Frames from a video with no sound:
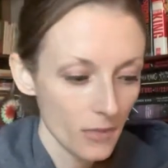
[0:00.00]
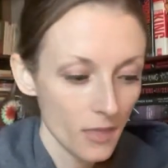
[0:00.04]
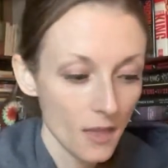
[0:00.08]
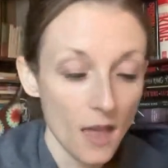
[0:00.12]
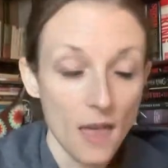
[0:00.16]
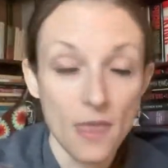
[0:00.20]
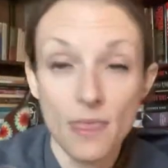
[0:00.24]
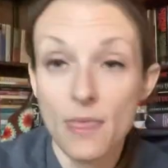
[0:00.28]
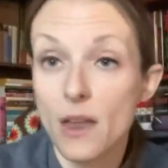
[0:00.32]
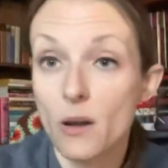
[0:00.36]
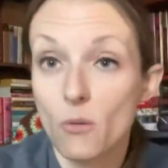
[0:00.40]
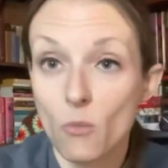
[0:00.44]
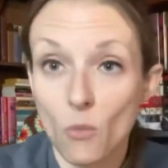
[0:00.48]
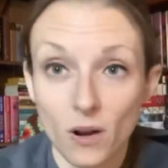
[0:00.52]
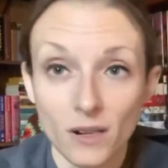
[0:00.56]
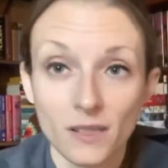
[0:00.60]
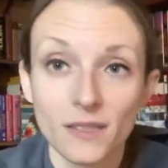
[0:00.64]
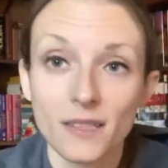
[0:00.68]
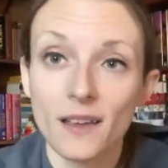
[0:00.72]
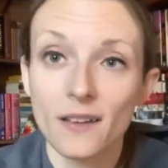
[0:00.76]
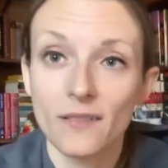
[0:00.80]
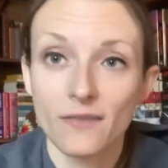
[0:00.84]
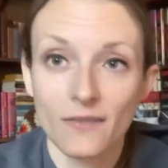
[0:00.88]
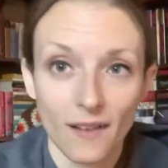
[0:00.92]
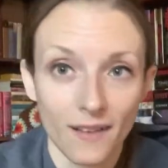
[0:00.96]
and then once
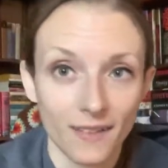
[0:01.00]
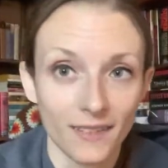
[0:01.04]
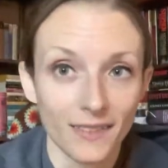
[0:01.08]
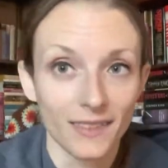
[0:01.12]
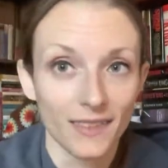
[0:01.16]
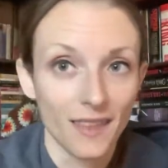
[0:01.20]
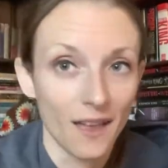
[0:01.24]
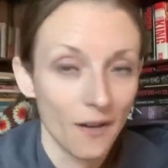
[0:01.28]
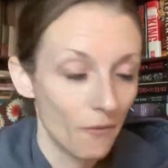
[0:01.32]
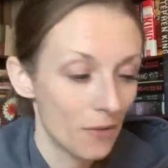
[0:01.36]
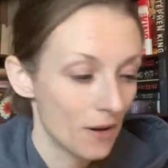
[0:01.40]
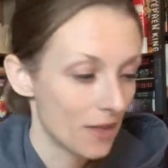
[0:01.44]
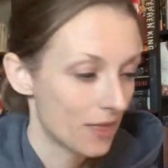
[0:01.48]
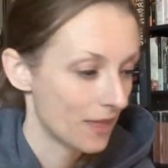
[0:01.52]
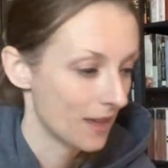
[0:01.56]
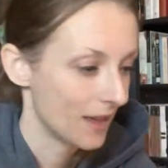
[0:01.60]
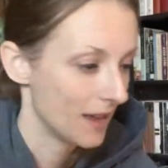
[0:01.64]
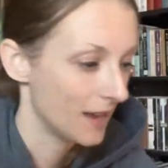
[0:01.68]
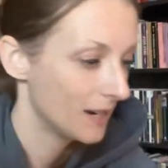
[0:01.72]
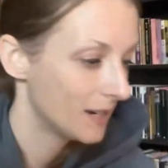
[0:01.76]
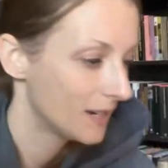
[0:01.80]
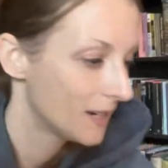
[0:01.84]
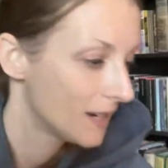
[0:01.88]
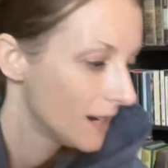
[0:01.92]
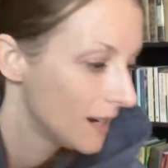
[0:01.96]
I fell in love with
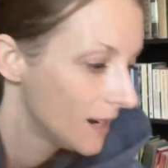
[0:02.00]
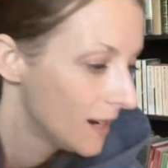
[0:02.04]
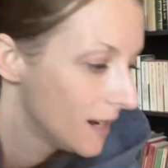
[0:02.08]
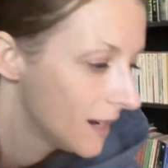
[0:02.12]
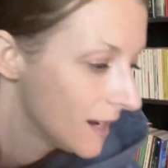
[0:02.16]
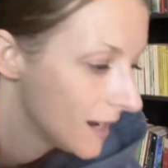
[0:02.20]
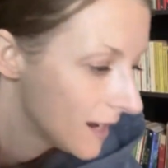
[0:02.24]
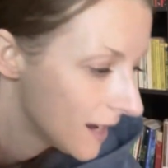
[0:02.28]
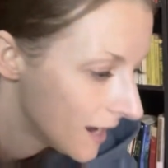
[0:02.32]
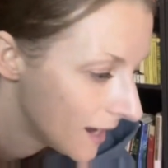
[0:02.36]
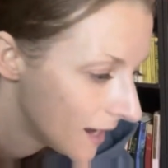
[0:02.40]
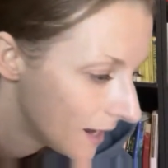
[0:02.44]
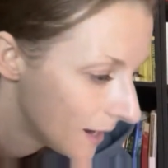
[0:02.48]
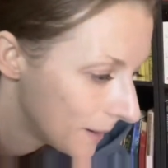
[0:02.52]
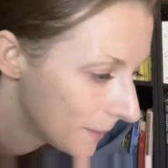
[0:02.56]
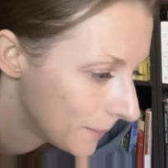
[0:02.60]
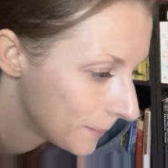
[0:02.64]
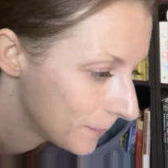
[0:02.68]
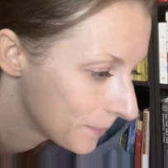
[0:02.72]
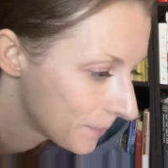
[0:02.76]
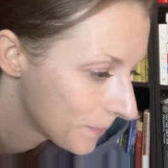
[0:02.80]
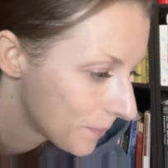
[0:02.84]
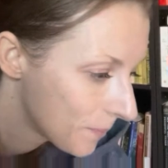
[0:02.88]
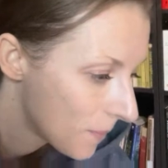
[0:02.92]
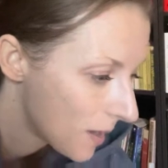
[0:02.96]
it,
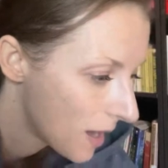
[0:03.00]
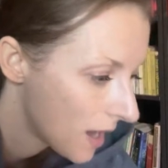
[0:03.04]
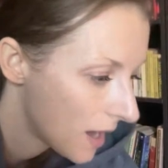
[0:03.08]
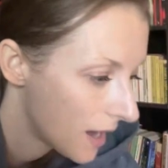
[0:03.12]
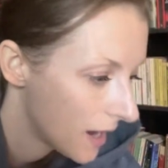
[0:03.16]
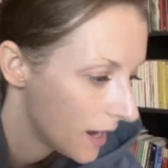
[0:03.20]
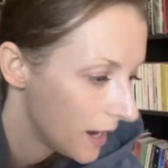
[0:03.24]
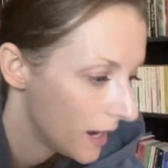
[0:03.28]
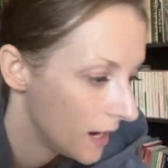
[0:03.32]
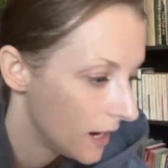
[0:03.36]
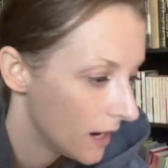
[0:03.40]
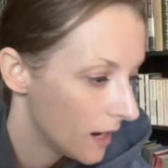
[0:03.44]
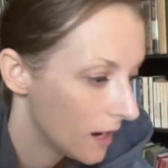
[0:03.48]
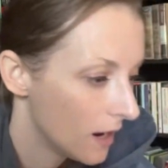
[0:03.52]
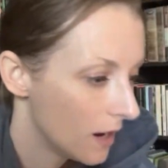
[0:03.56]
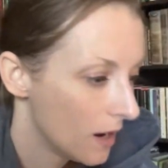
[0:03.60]
my